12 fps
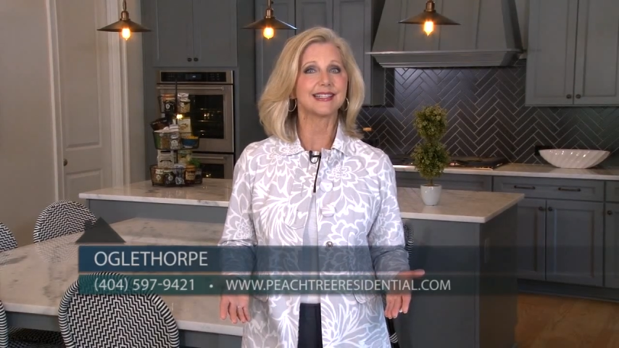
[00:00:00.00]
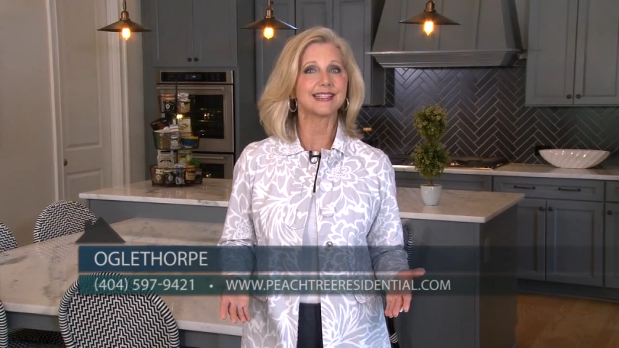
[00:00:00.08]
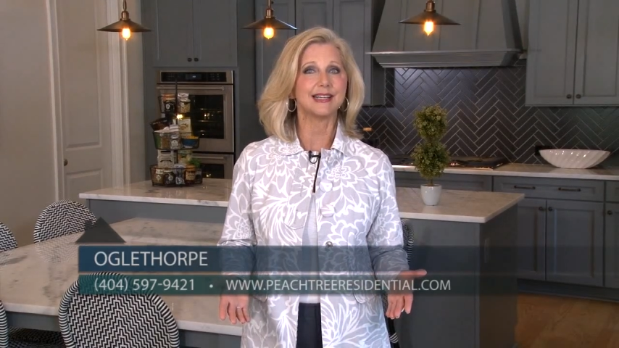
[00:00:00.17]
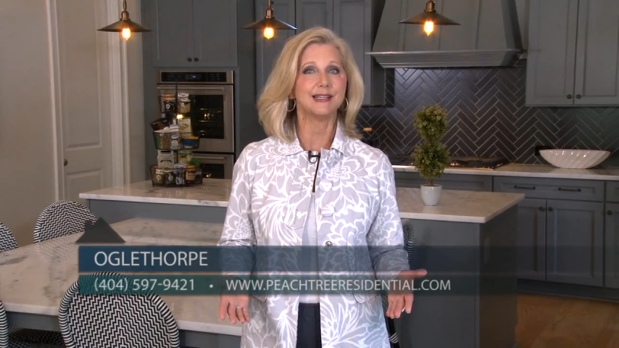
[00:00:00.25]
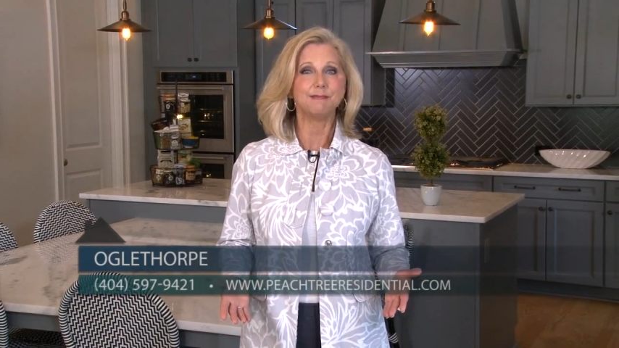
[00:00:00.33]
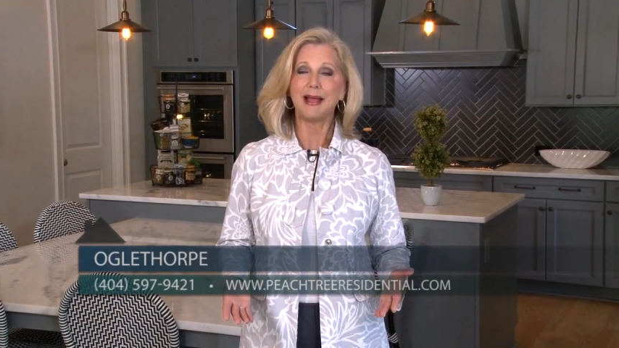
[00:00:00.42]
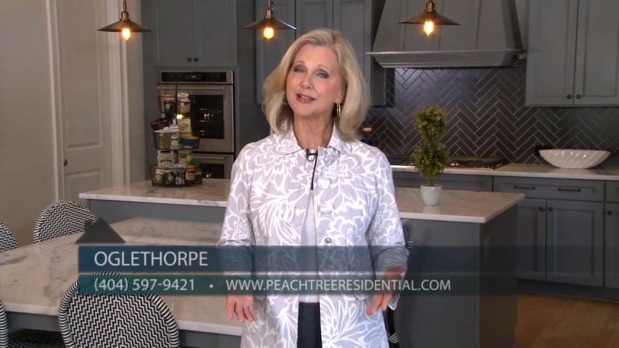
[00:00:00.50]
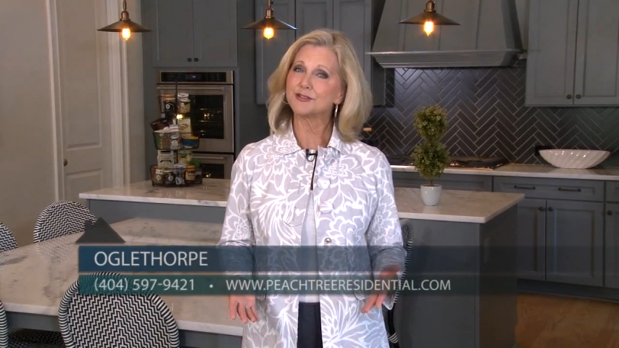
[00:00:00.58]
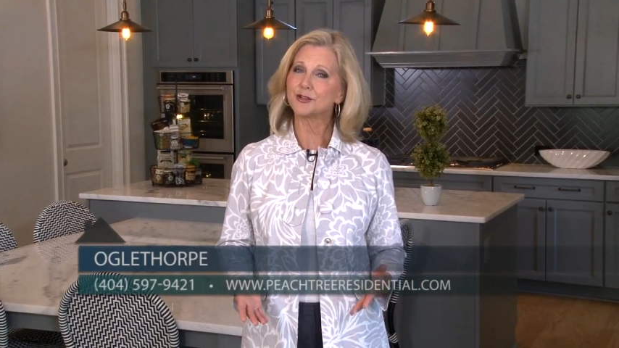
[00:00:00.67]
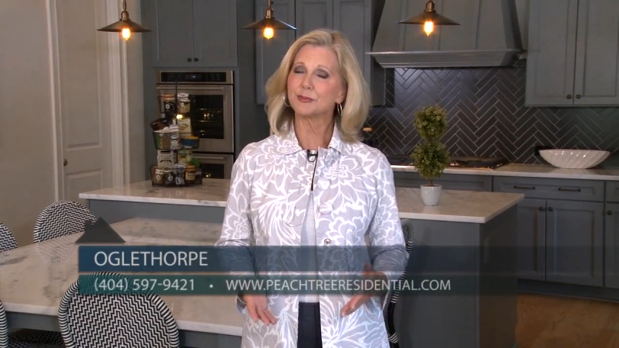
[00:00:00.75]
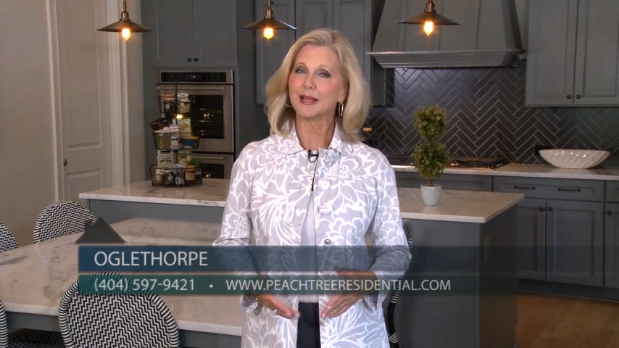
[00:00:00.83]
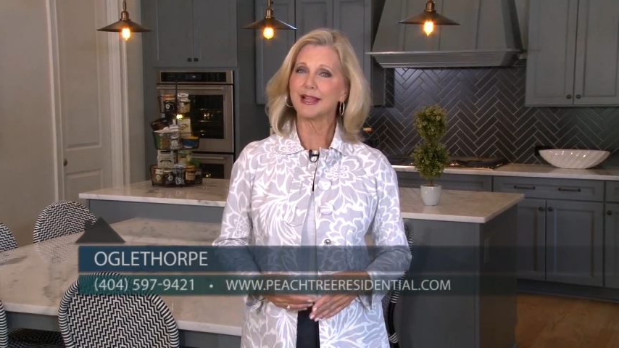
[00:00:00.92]
in master
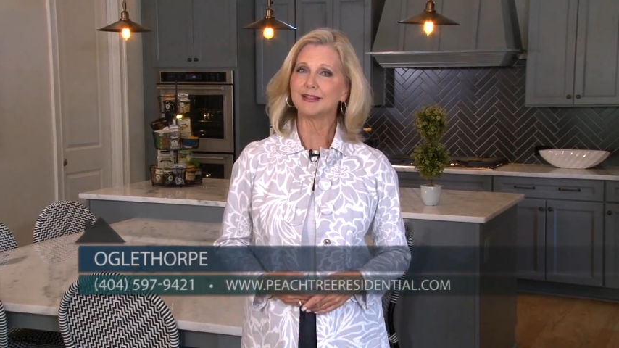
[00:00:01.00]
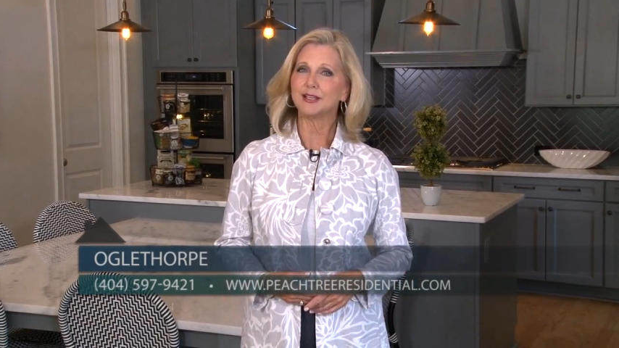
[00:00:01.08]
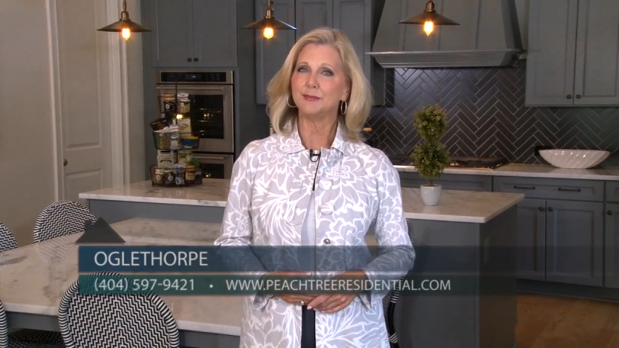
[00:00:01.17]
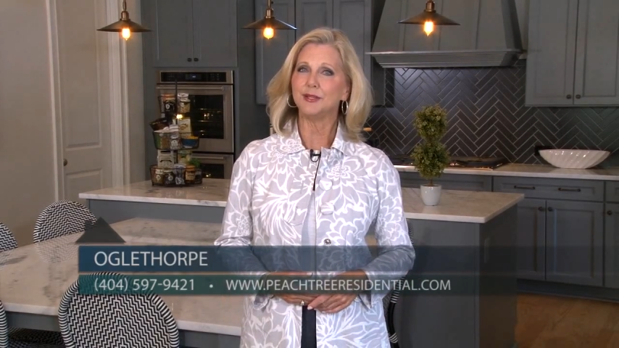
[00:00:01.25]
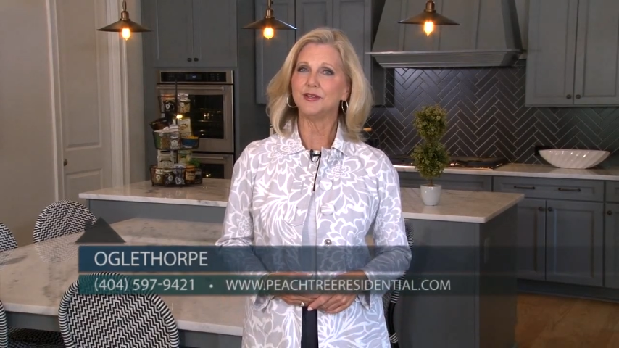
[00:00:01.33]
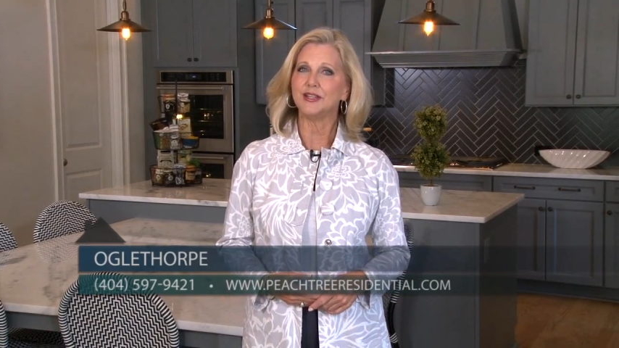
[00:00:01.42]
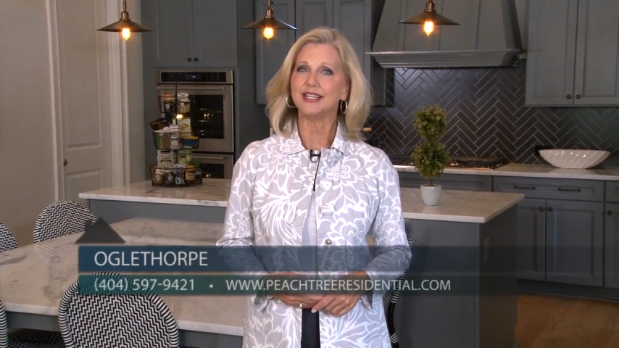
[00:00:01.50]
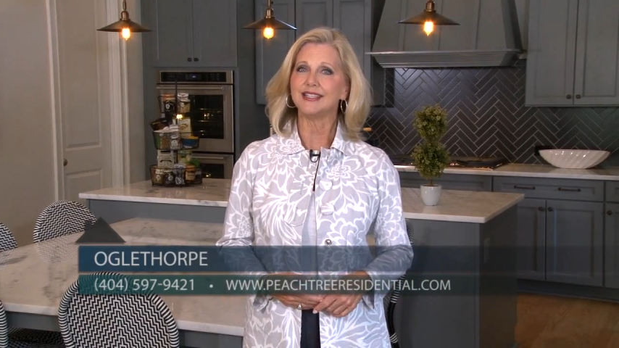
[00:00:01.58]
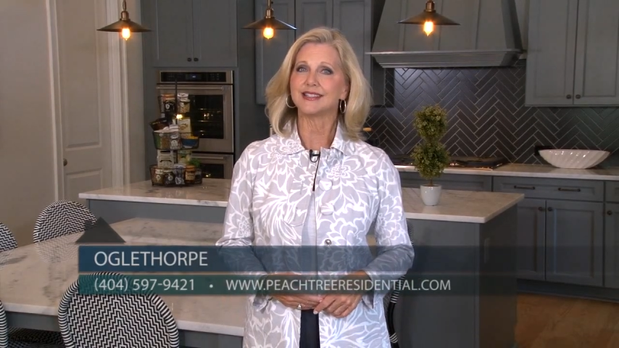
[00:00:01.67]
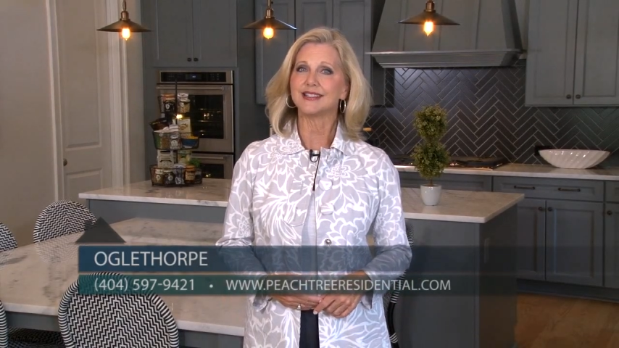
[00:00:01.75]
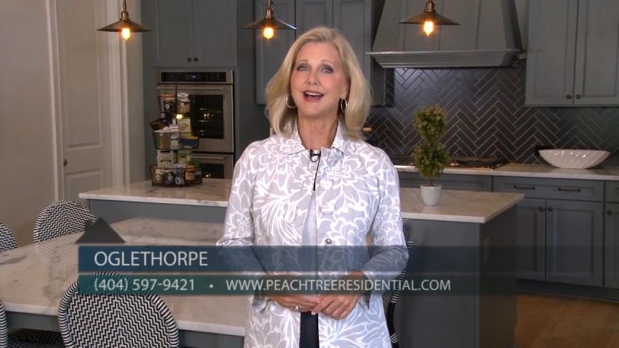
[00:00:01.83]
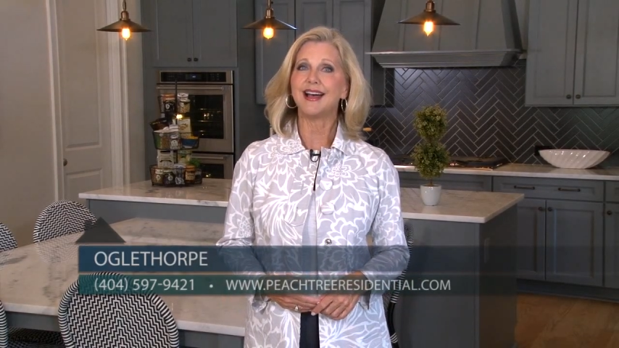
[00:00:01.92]
plan community
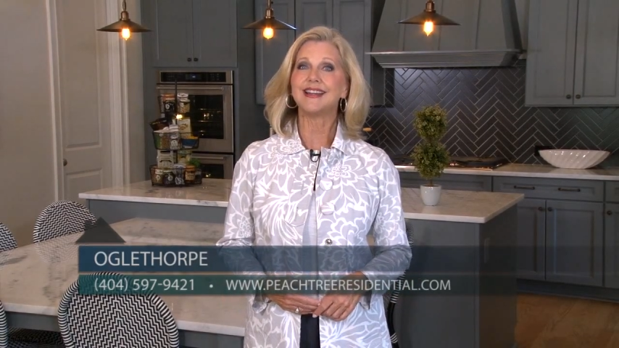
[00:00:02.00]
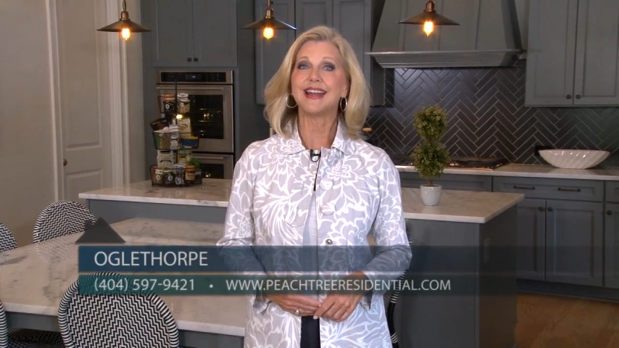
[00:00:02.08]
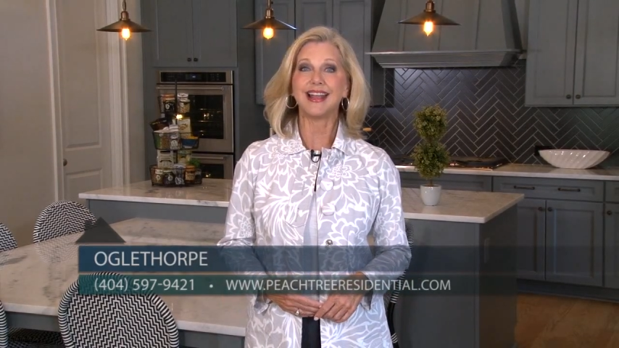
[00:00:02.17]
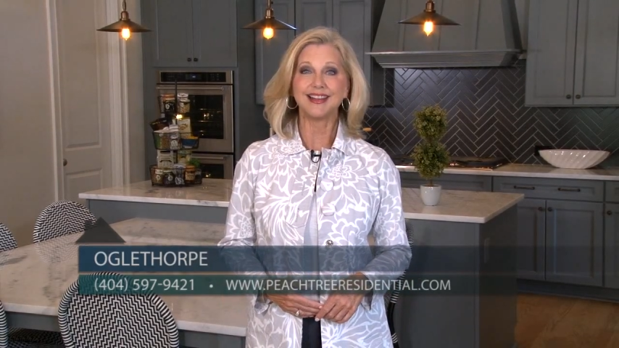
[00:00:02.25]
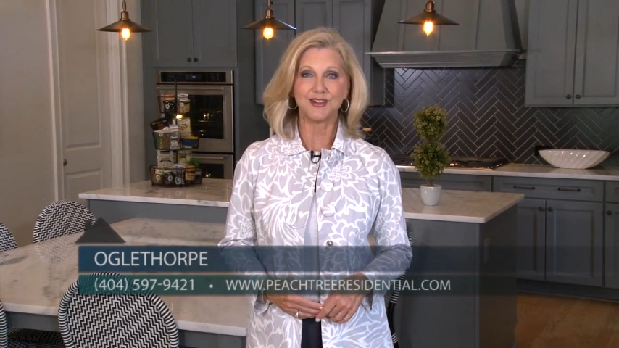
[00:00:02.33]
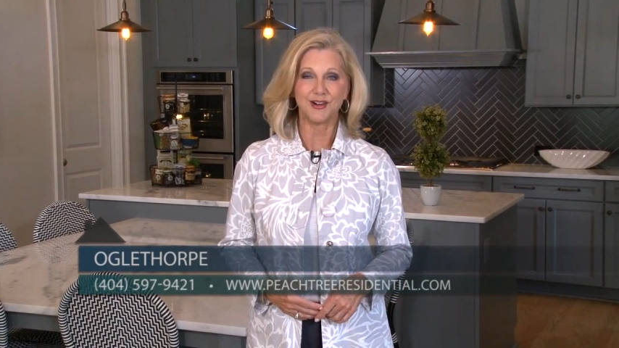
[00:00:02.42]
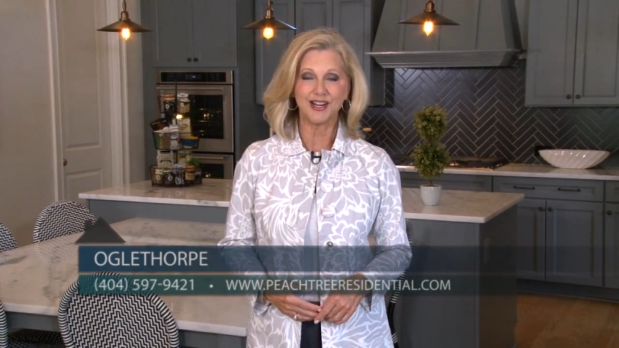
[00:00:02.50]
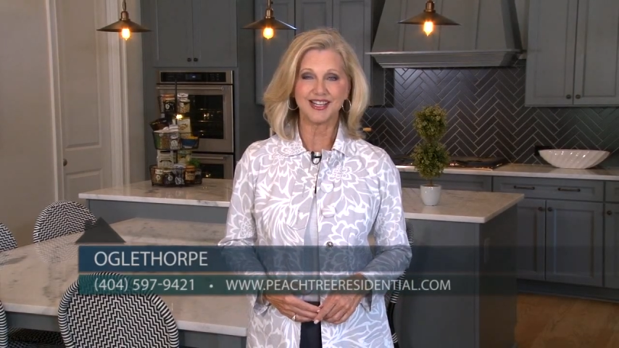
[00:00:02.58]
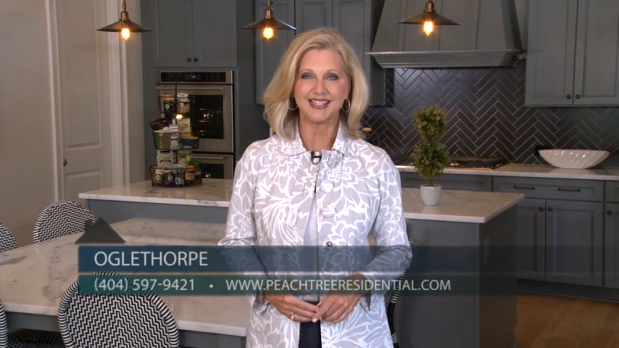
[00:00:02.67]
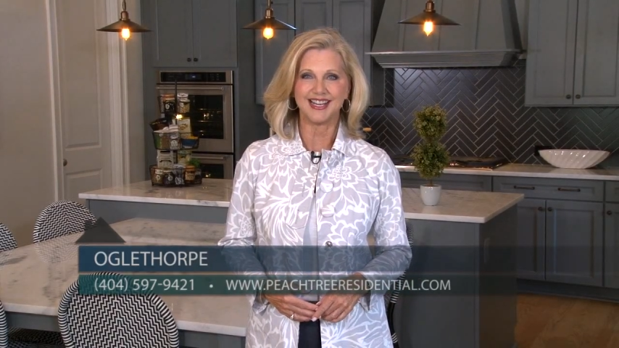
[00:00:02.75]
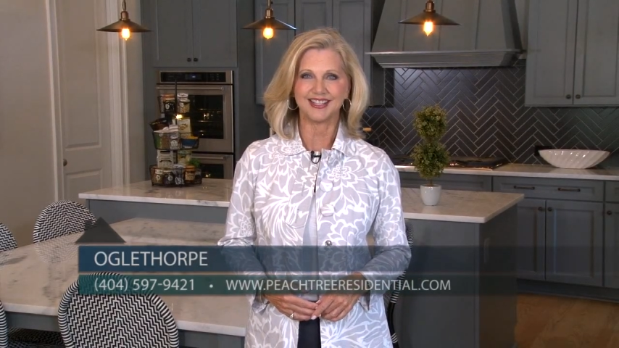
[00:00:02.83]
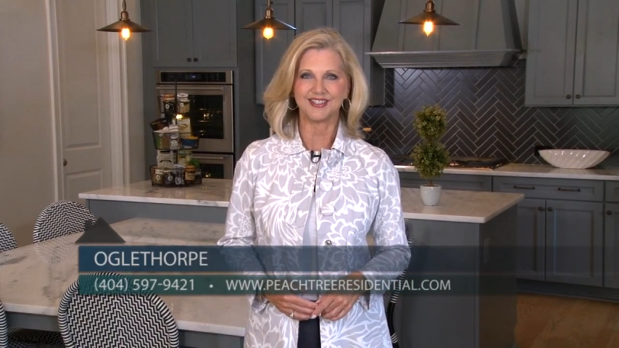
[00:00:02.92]
design and
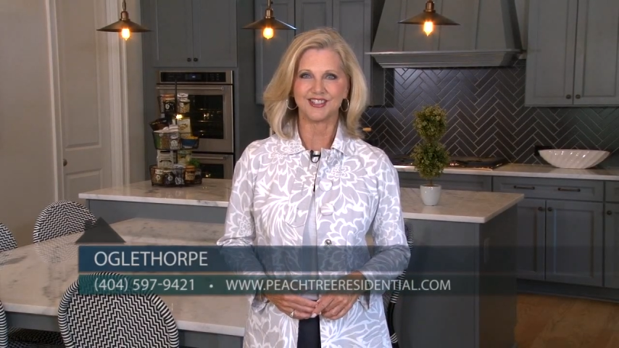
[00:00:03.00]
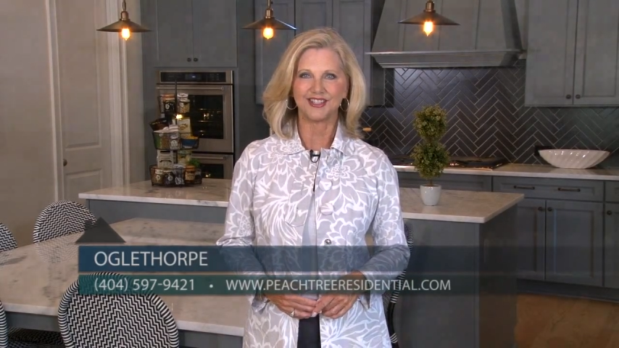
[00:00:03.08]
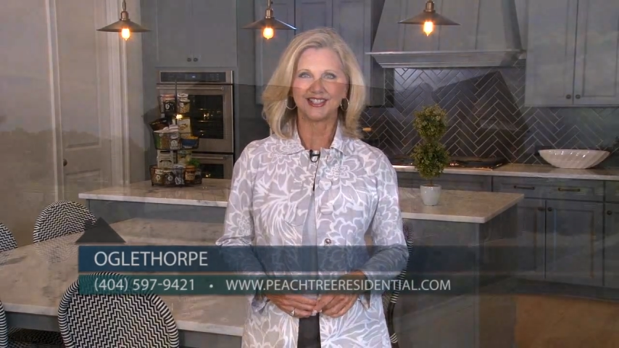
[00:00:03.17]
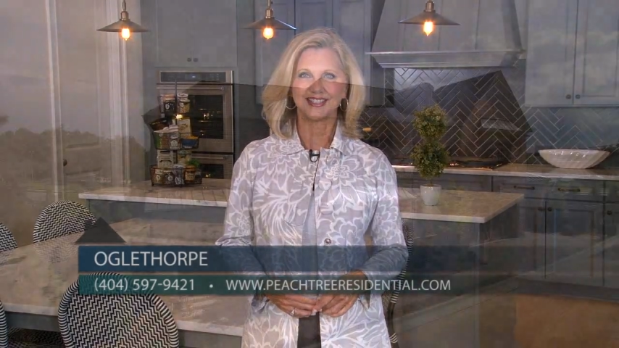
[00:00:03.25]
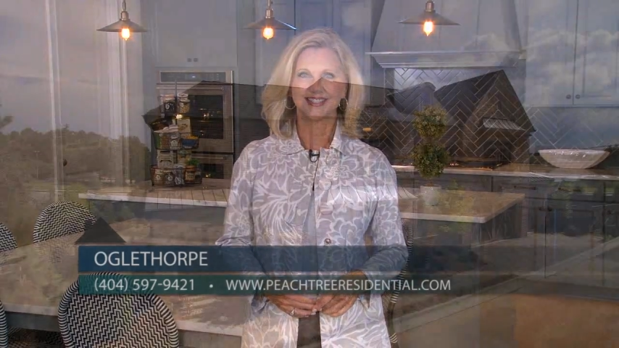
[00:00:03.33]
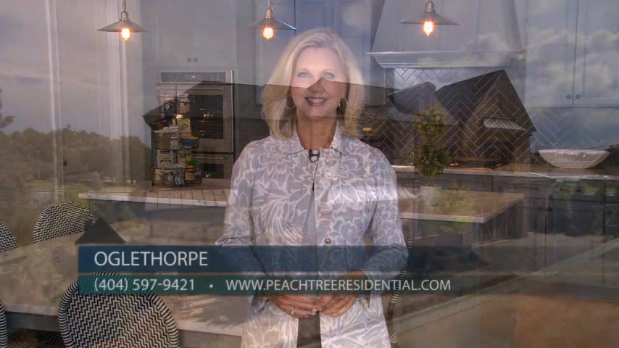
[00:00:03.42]
architecture.